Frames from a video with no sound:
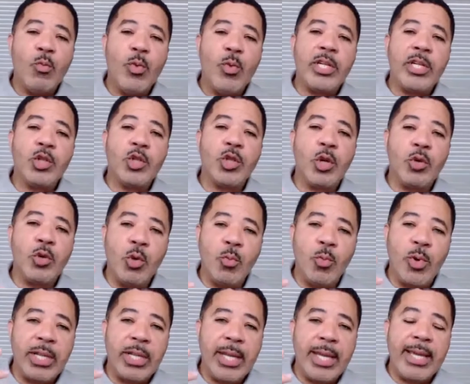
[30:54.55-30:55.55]
we can show you
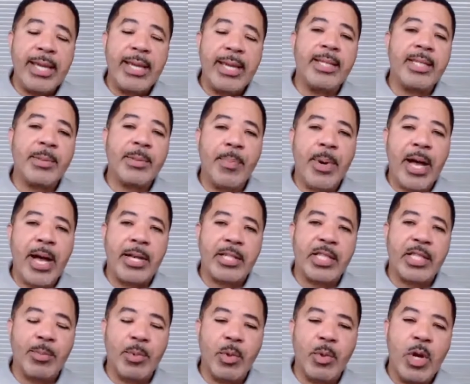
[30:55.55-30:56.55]
what is
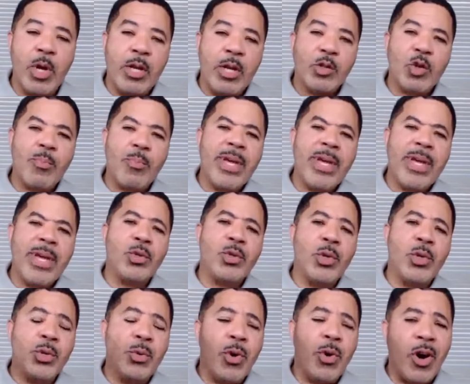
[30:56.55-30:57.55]
possible. So make sure
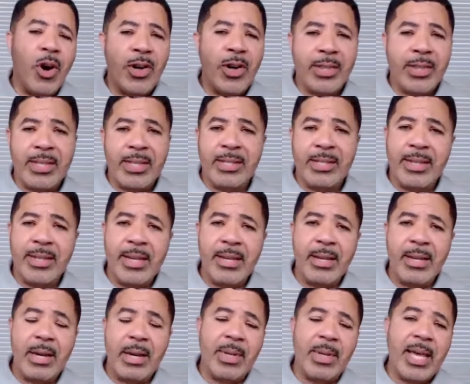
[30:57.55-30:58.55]
you heart this thing
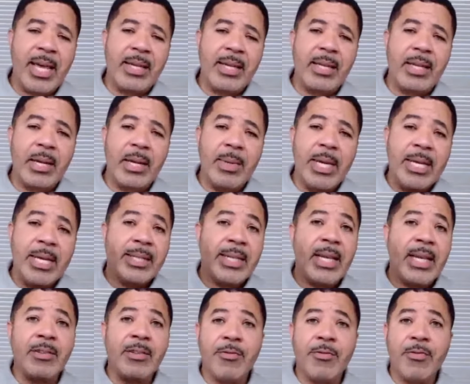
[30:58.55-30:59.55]
up, like it up,
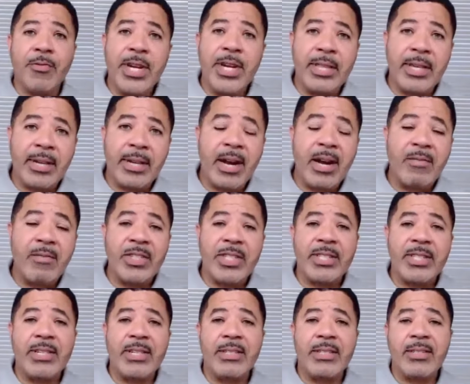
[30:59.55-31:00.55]
tell a friend that
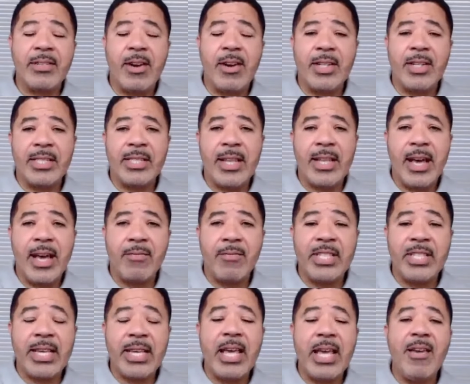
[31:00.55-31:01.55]
Conversation Starters Live
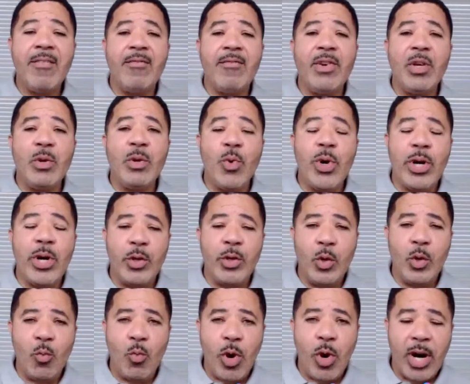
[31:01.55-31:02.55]
is everywhere
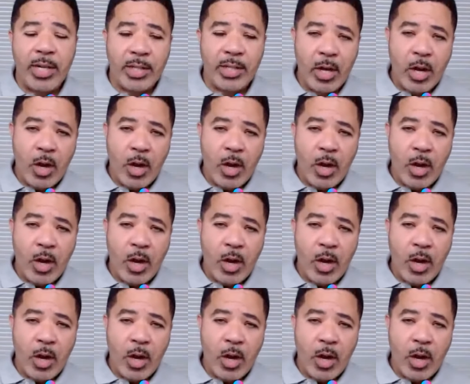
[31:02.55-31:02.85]
you watch,